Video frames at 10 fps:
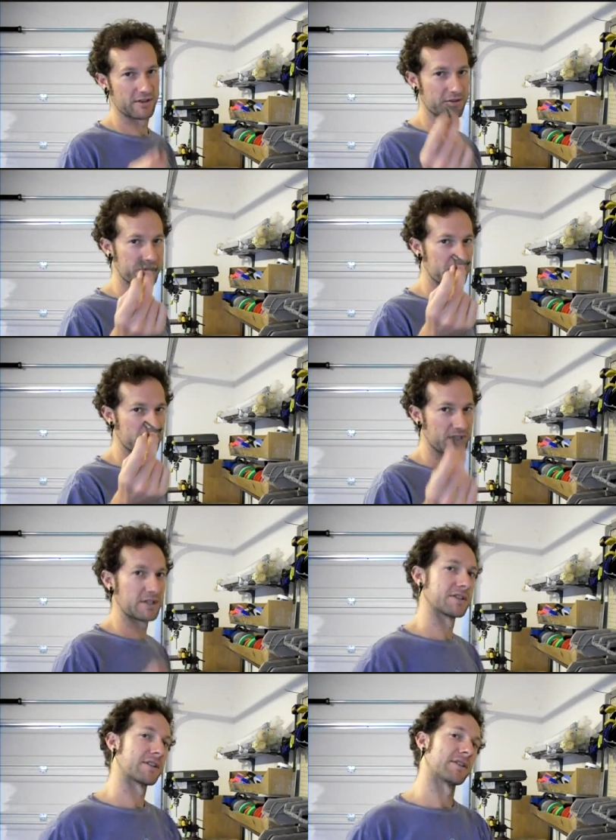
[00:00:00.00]
3 of
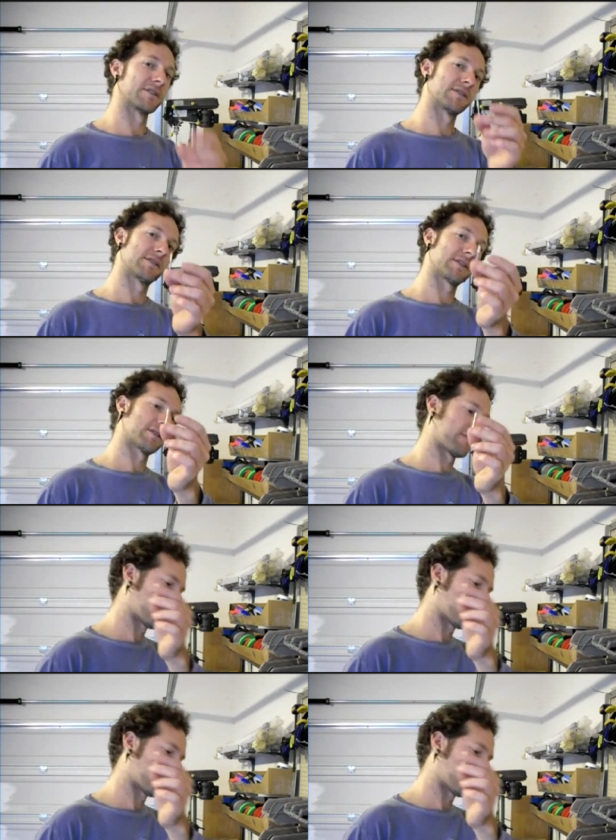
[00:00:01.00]
these and the 6 of